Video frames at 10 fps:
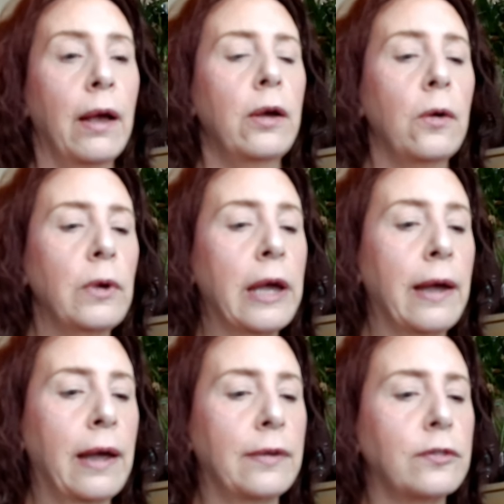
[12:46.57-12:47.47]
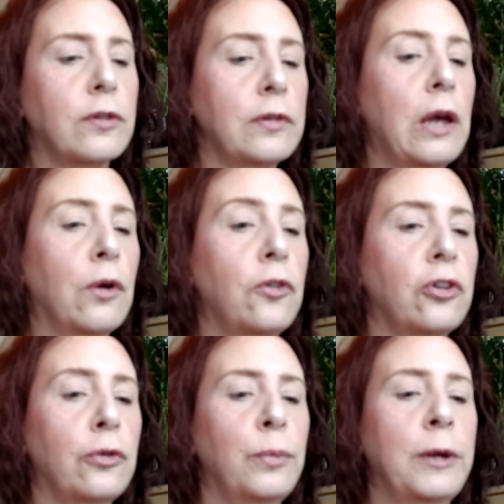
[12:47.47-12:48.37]
Okay, so
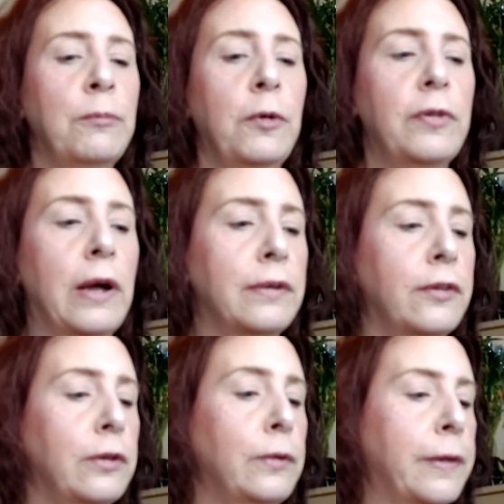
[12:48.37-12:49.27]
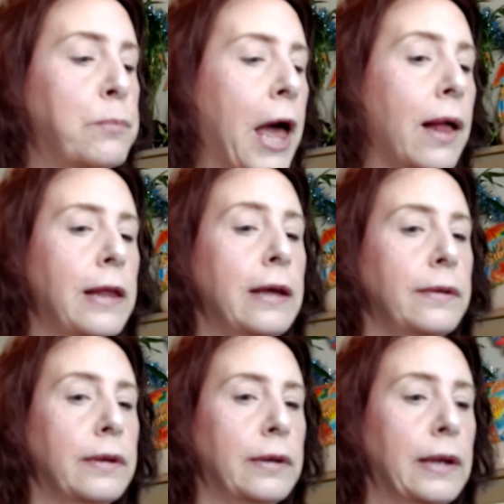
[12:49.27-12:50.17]
should we move on to the palette?
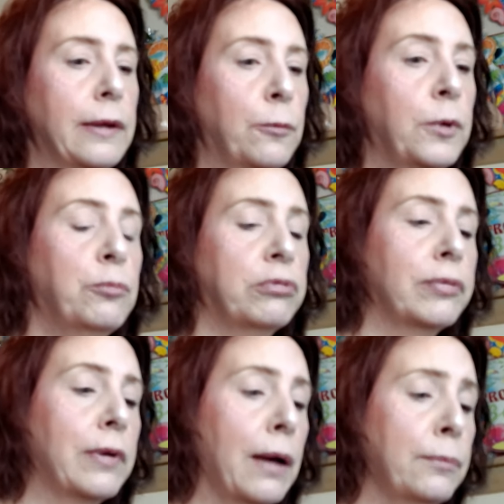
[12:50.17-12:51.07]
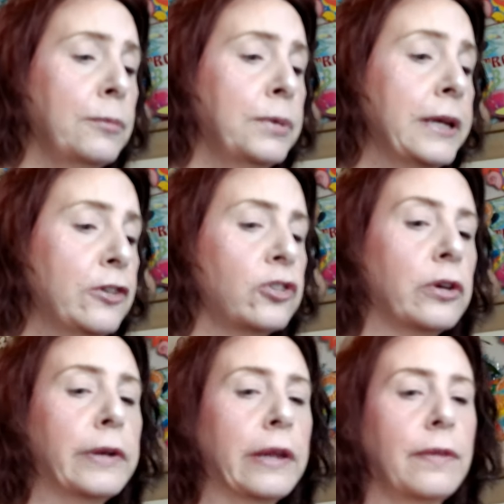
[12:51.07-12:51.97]
We probably
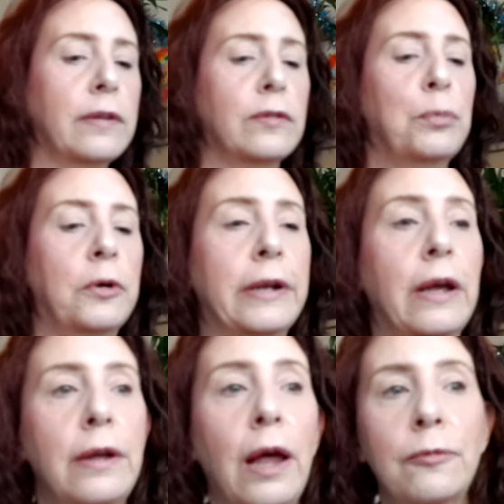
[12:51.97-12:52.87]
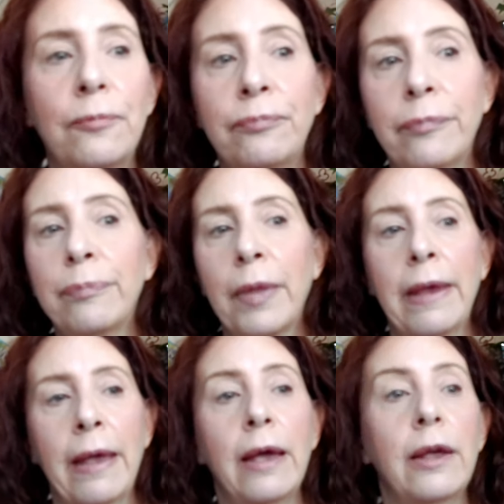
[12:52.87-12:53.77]
should at this point, huh?
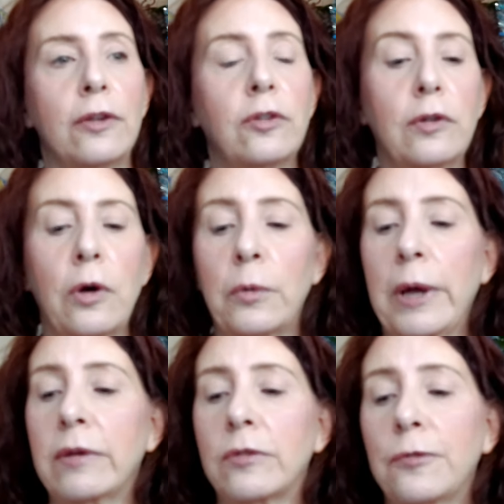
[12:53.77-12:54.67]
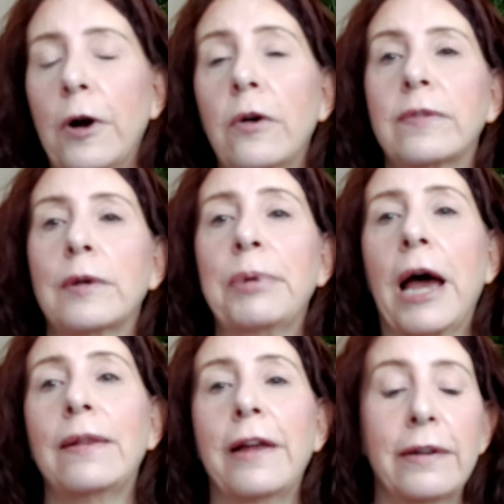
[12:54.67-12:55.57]
So as far as the
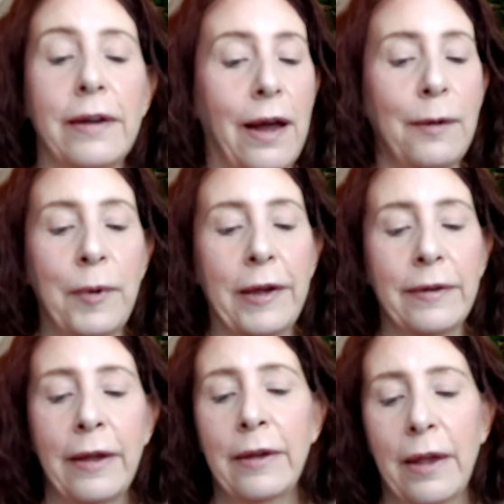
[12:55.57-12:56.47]
palette, I mean,